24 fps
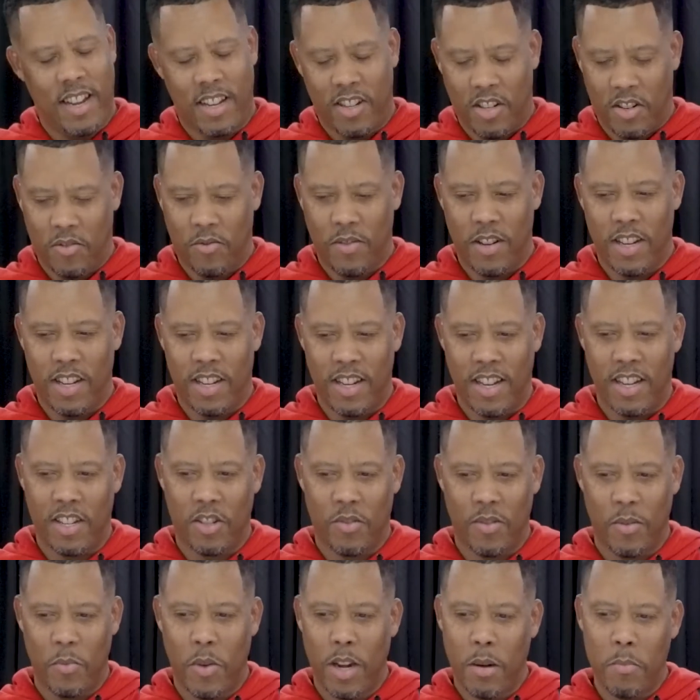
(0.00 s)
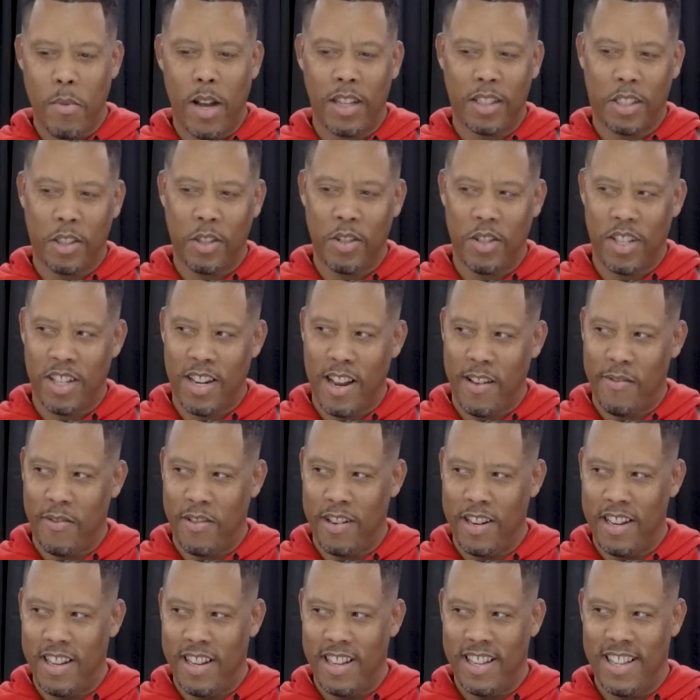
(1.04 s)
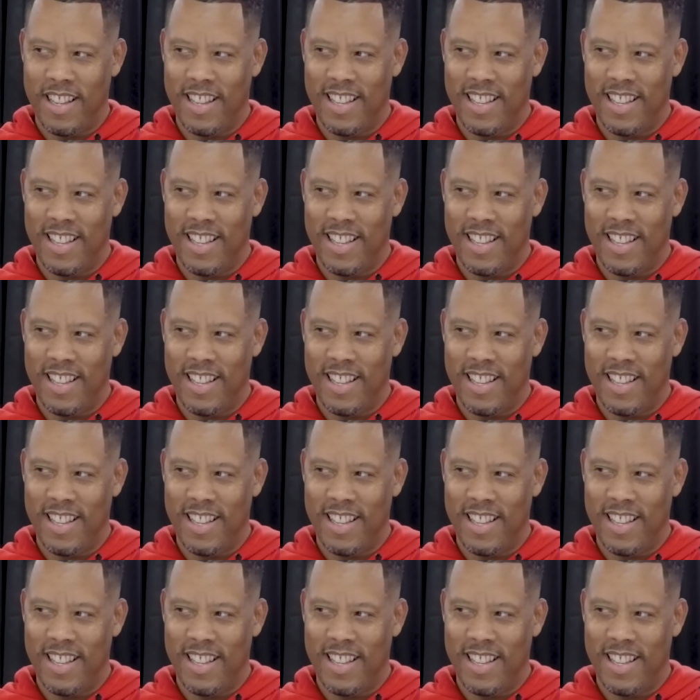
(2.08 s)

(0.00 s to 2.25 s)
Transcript: That's sweet. What about you, Stephanie?